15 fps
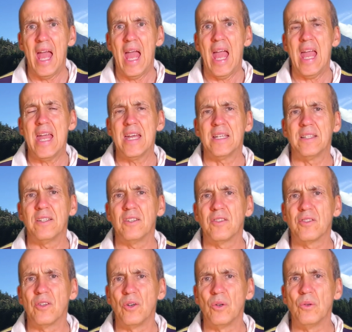And
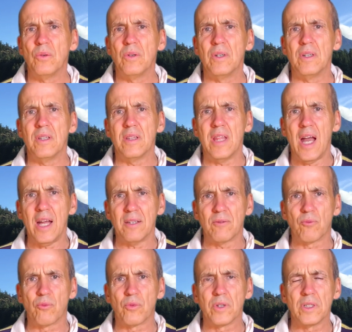so that
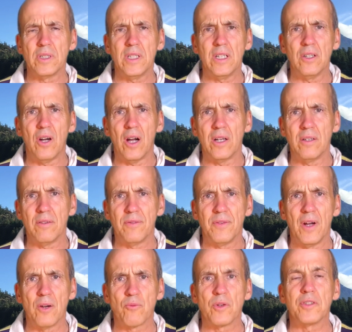really kind of
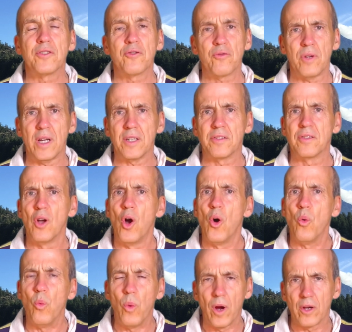restricts
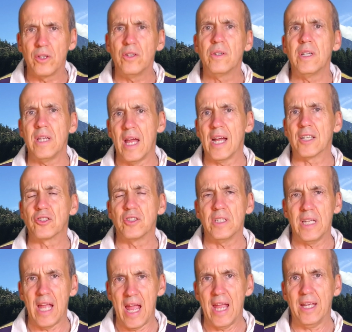where you can
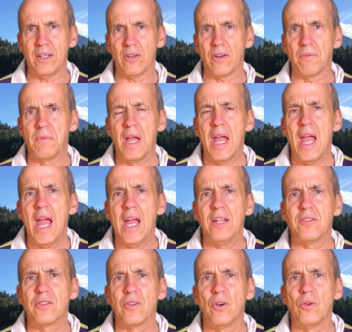actually anchor. And
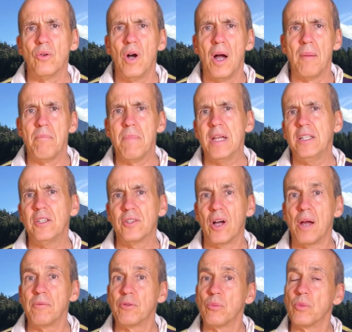so many
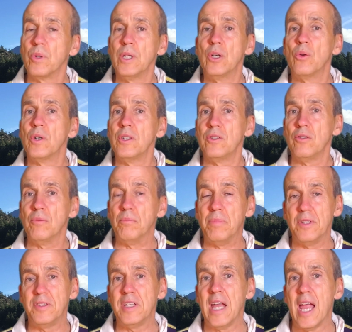times when we go into
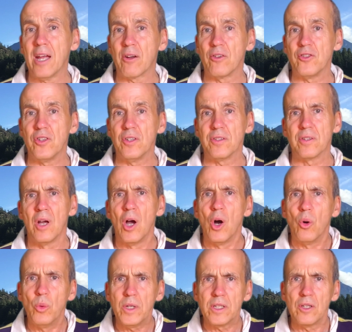busy anchorages,
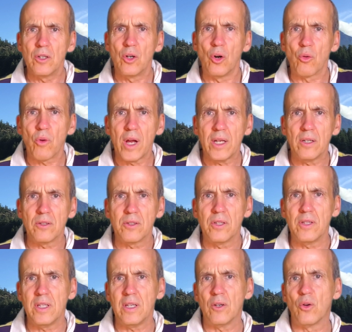we can go right out to
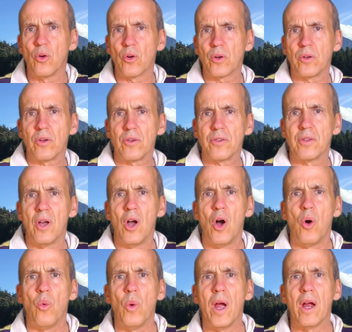the corners
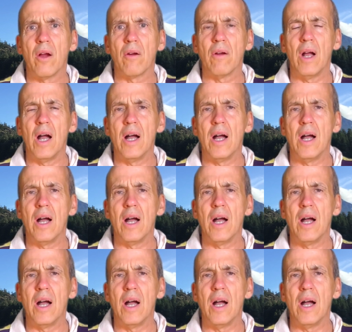where